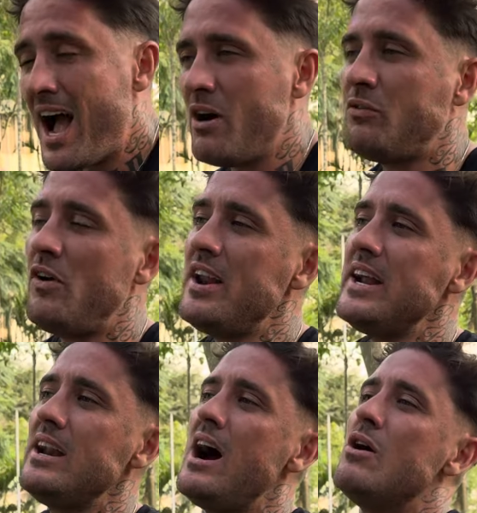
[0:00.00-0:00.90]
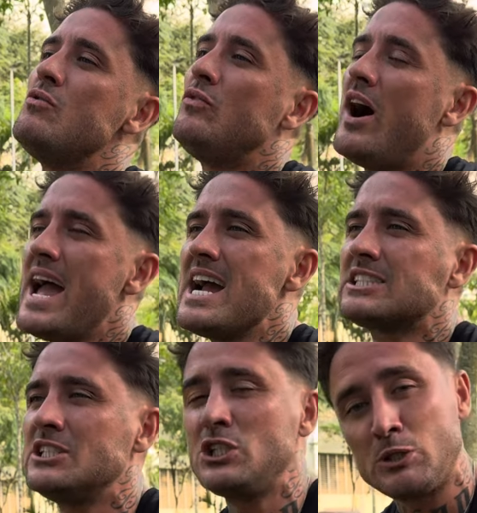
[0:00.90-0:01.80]
And funny enough, I
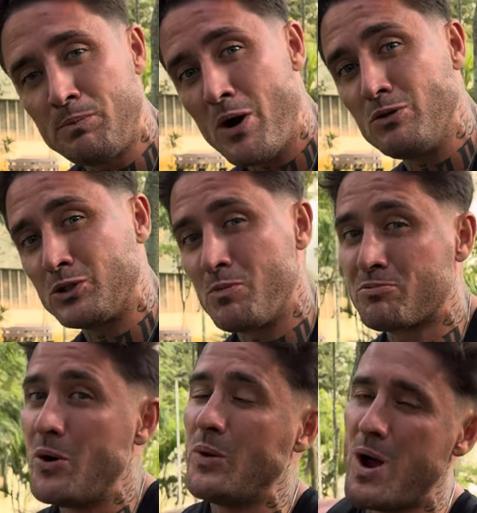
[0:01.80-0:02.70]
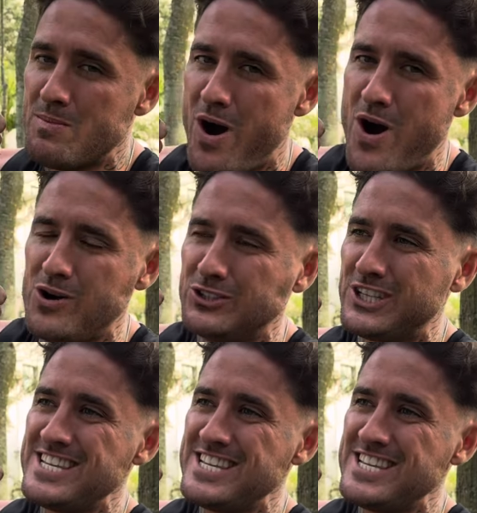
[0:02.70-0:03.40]
actually spoke to Bruno Mars